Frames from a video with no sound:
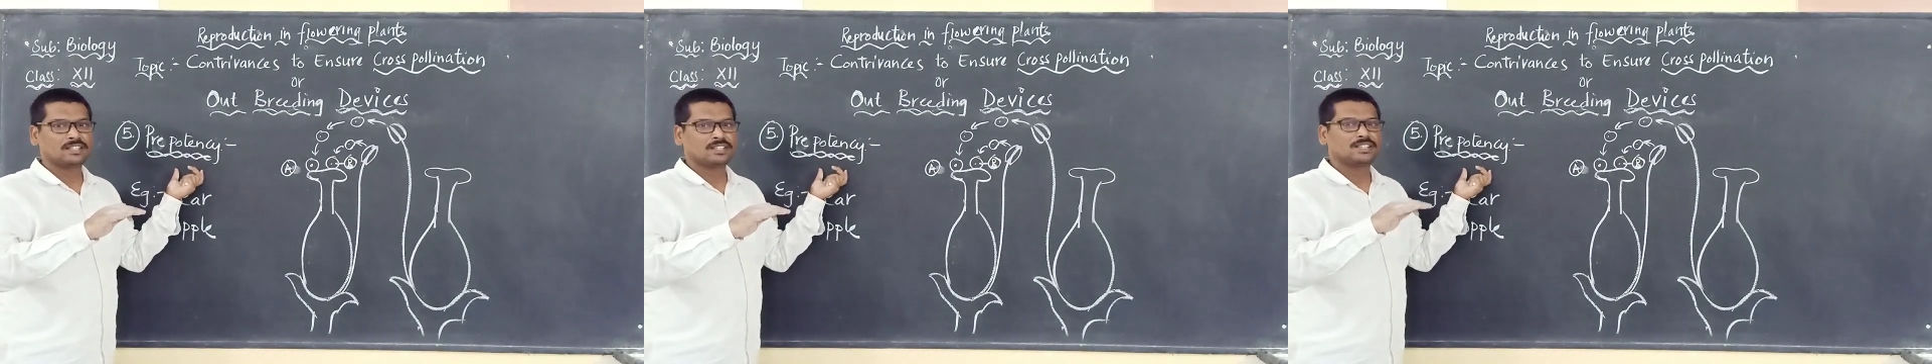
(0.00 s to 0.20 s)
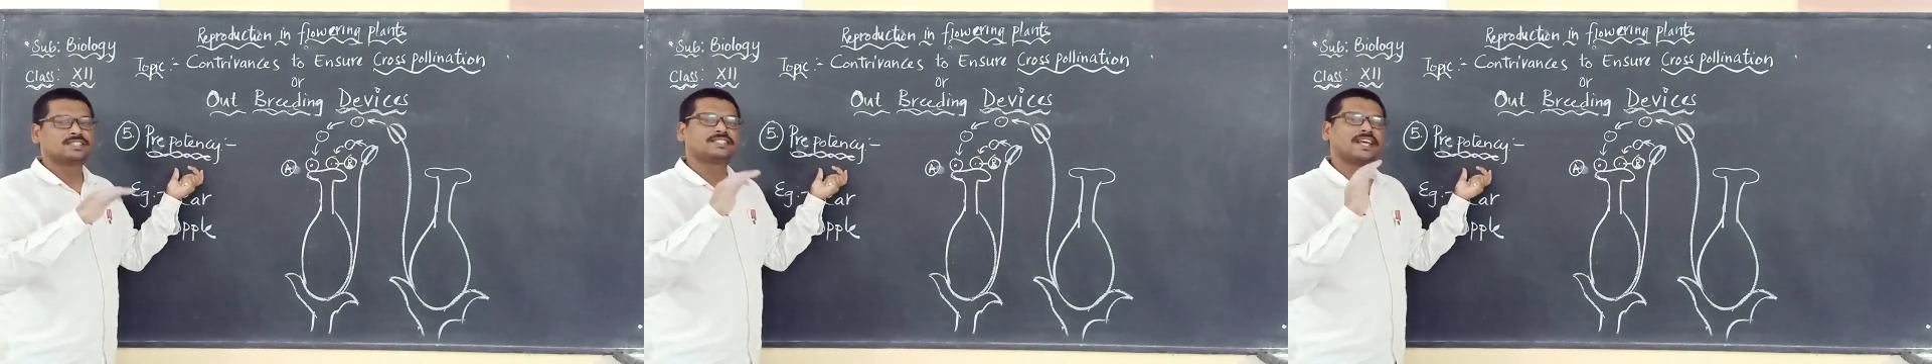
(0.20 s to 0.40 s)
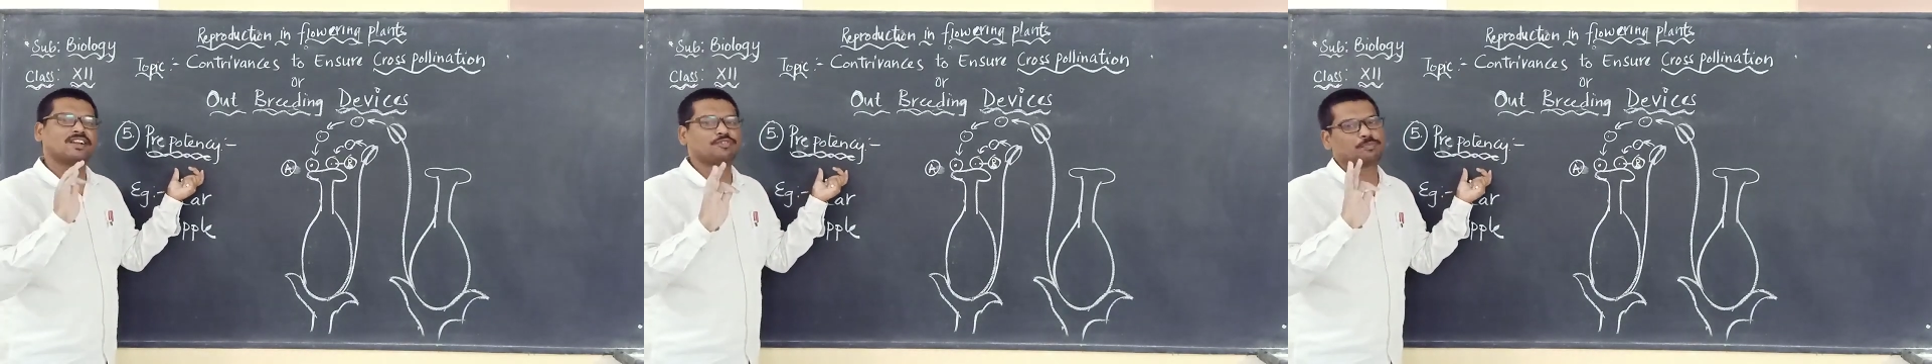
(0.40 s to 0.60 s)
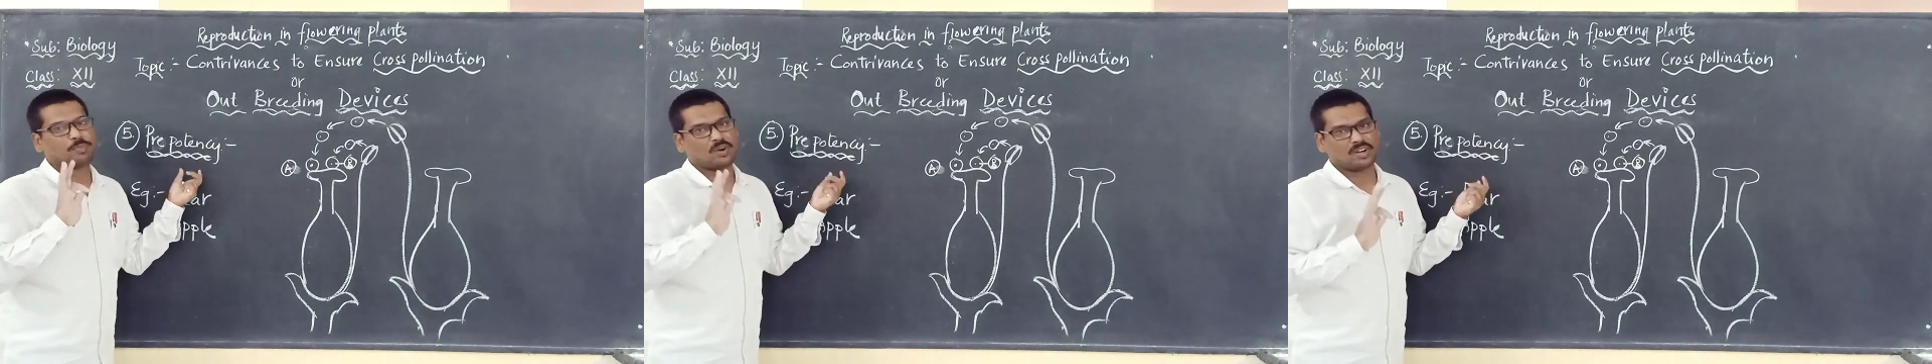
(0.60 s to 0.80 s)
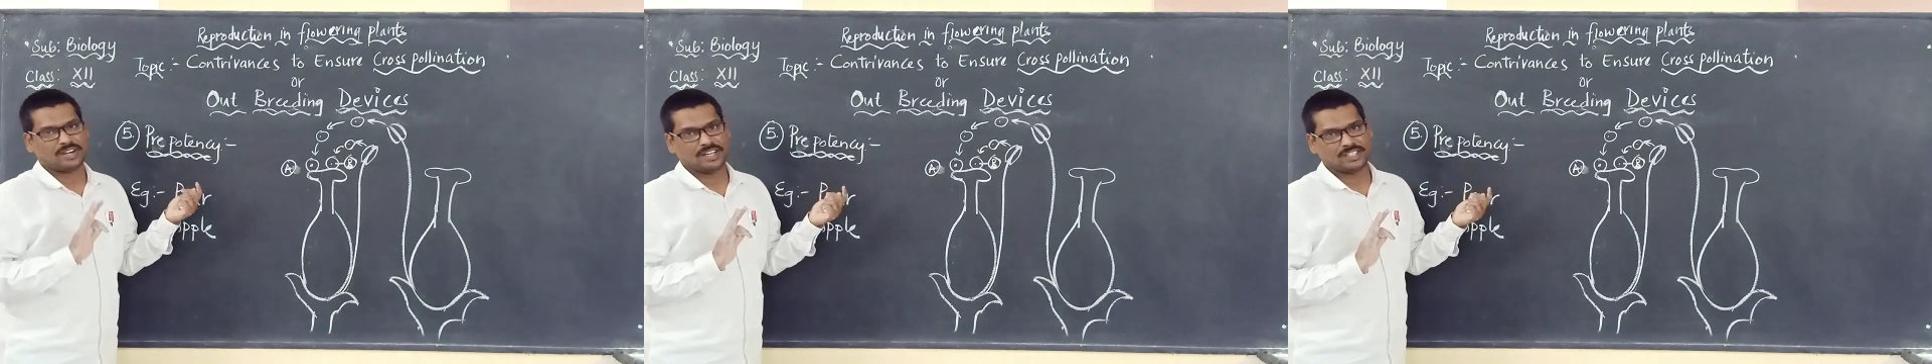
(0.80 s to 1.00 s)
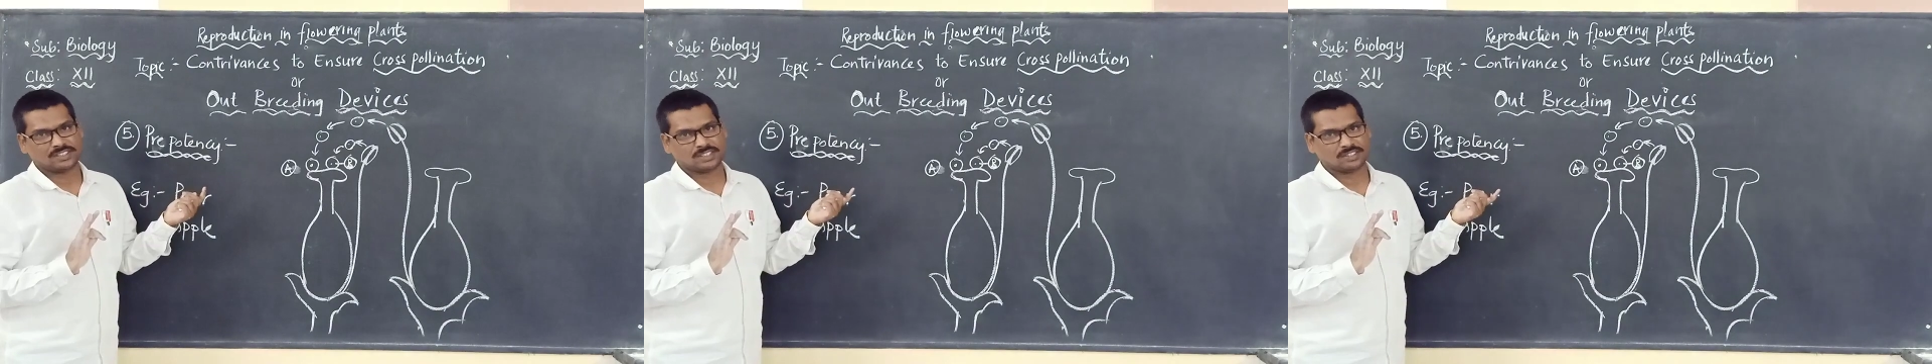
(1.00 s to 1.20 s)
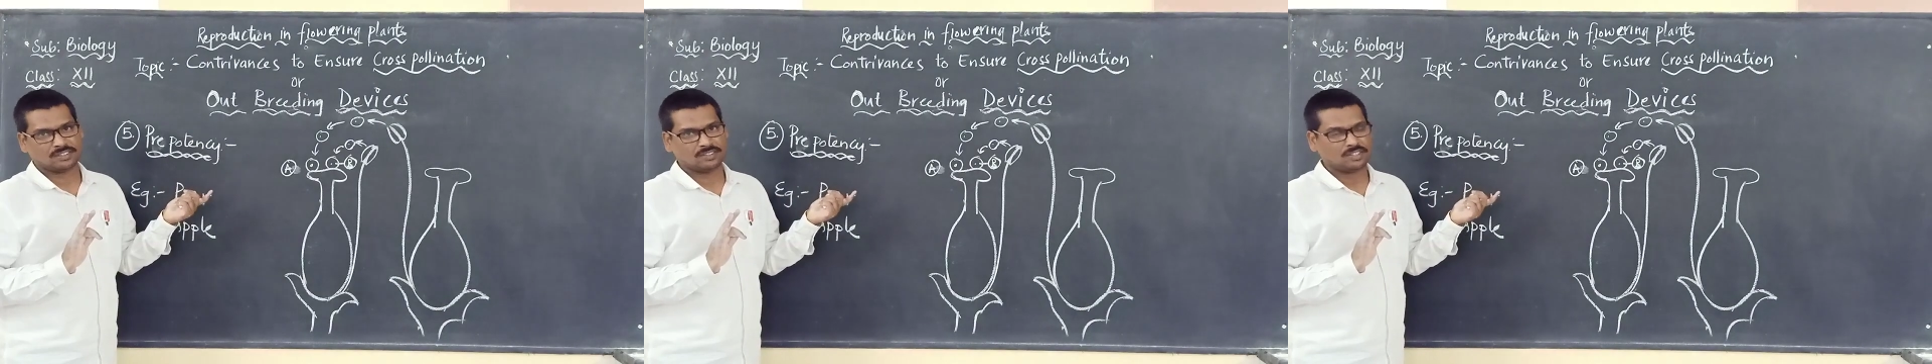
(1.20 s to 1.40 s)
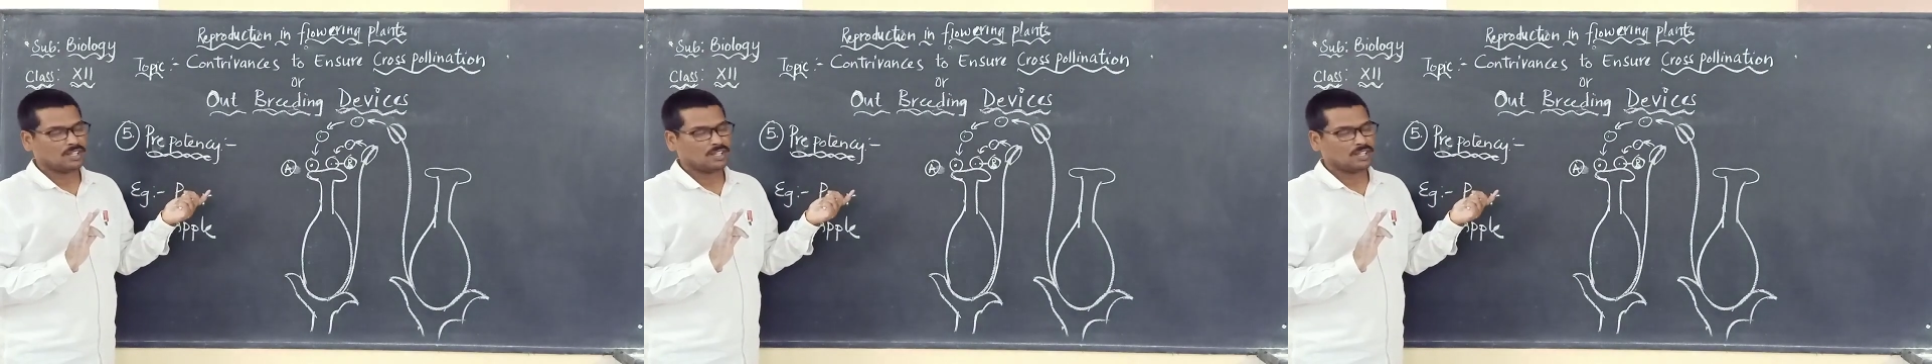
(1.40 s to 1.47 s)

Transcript: self-pollination.